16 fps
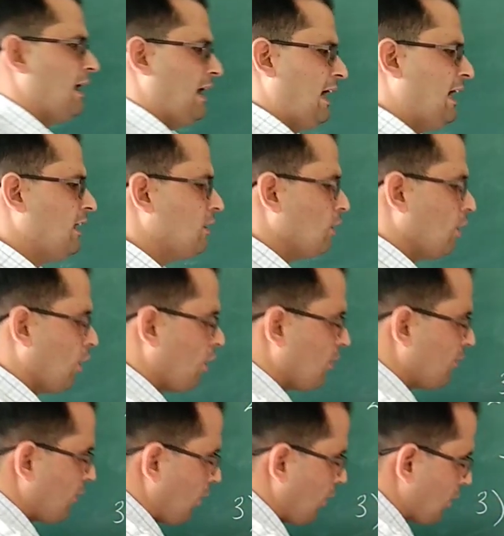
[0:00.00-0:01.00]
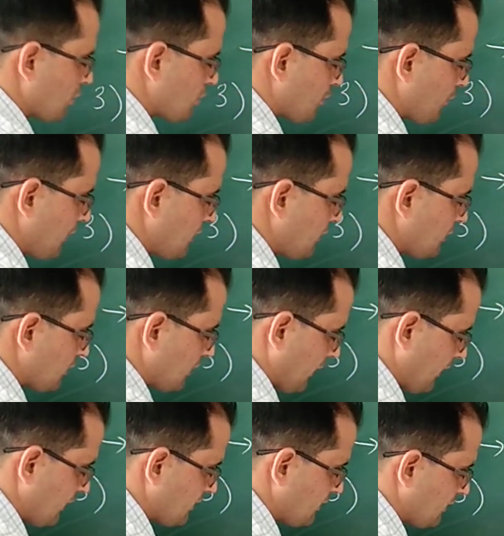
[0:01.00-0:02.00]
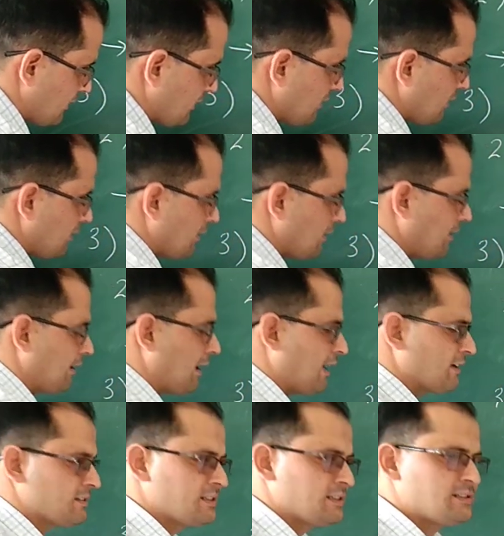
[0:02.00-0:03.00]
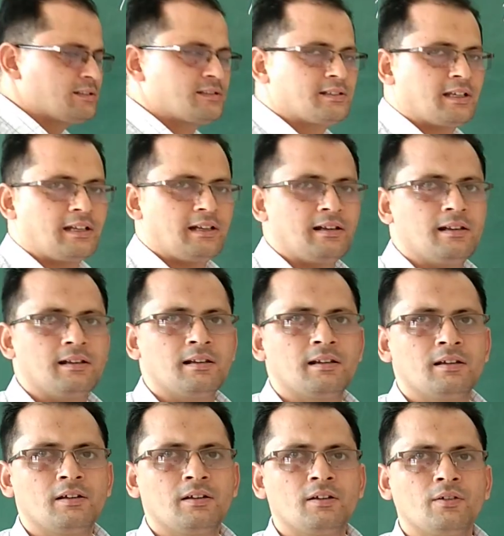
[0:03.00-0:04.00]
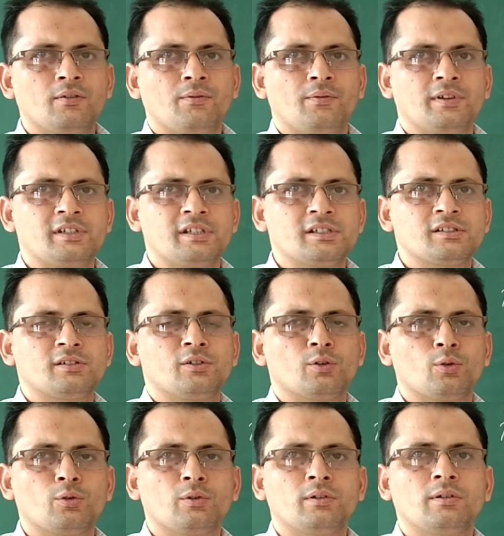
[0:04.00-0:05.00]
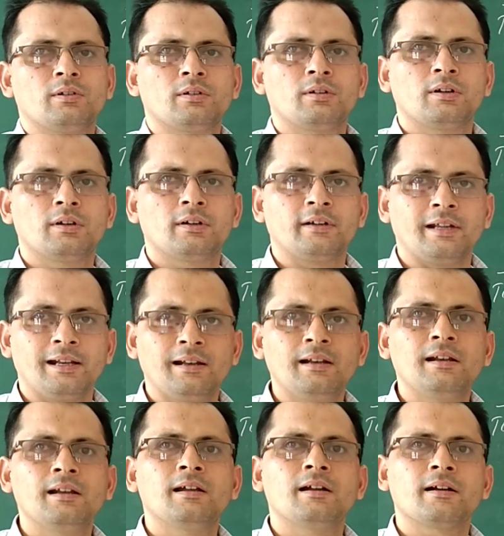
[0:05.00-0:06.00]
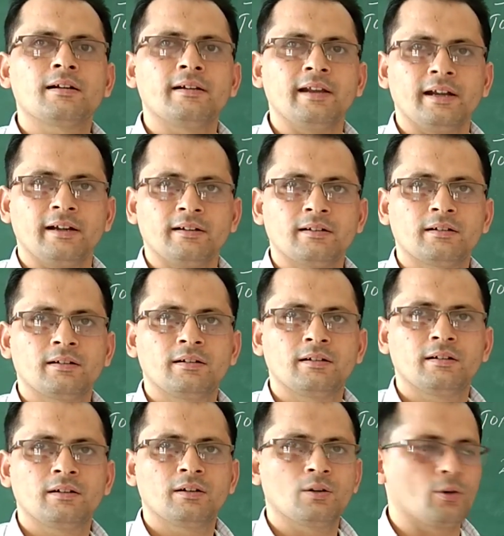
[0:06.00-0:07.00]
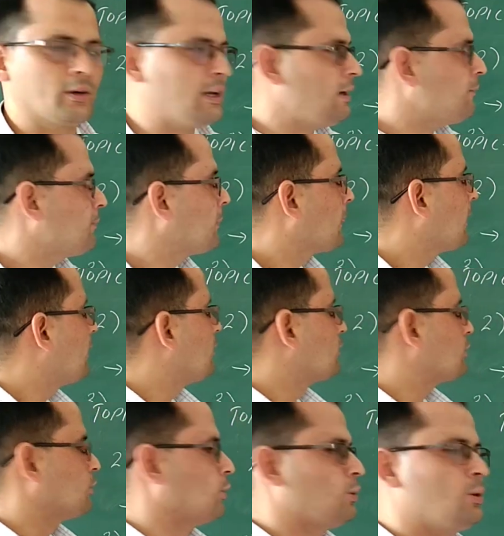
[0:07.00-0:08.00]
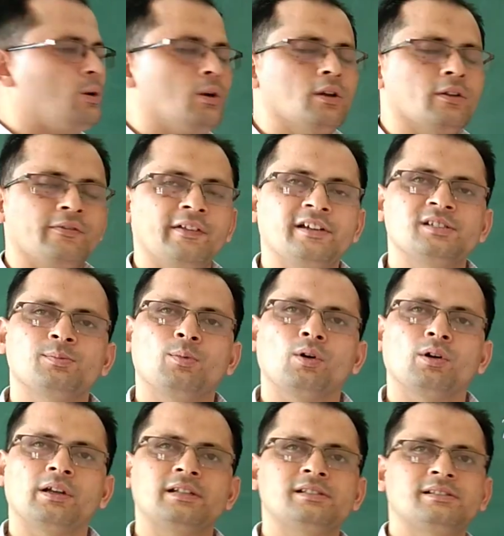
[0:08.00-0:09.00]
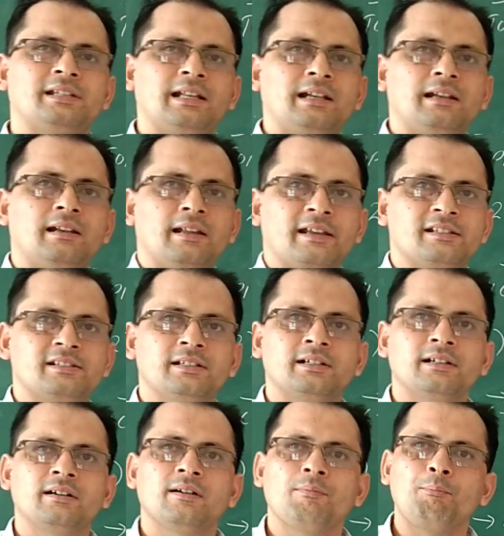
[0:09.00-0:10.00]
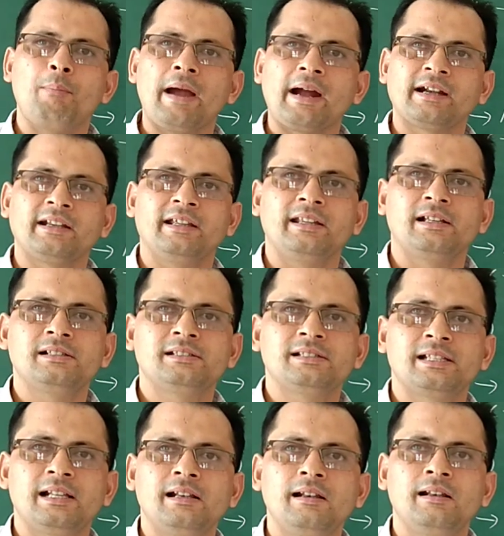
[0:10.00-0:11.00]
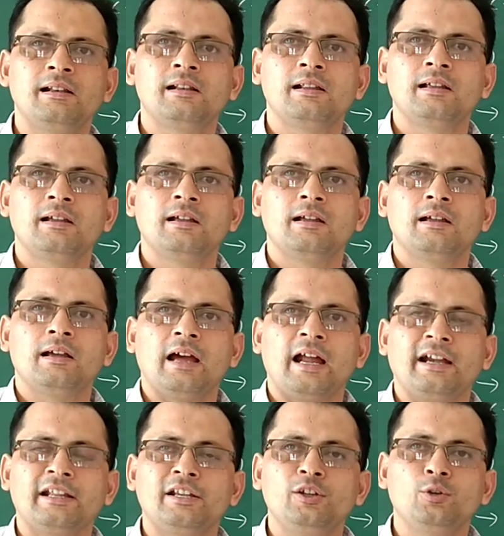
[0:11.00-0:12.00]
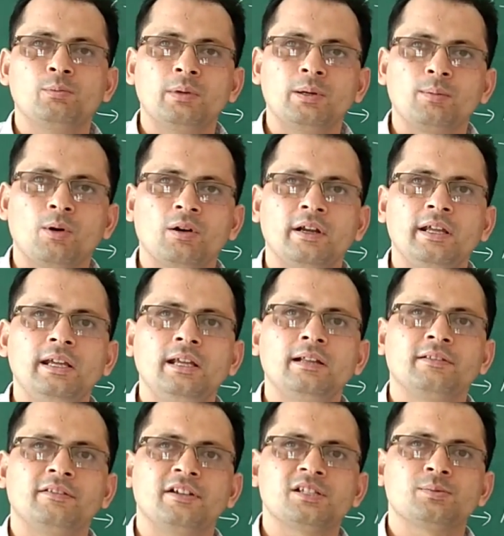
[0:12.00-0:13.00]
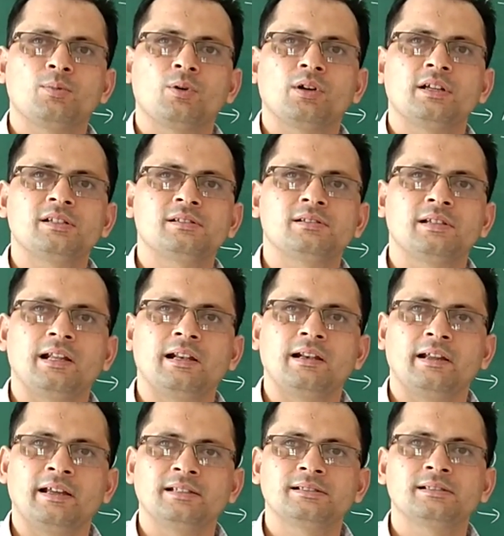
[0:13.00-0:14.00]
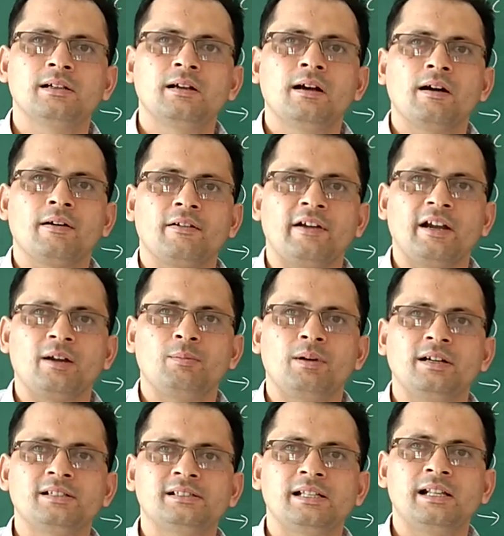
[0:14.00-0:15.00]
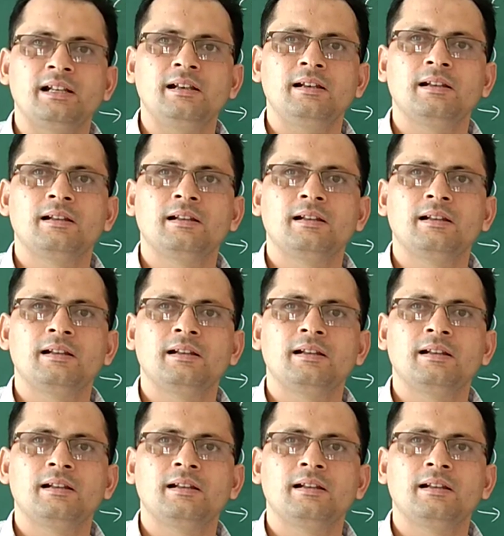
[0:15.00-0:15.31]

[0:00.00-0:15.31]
egg of ostrich, it is the largest cell which is known till date. Okay, so the smallest cell is the bacterial cell, and in human body the smallest cell is red blood cell.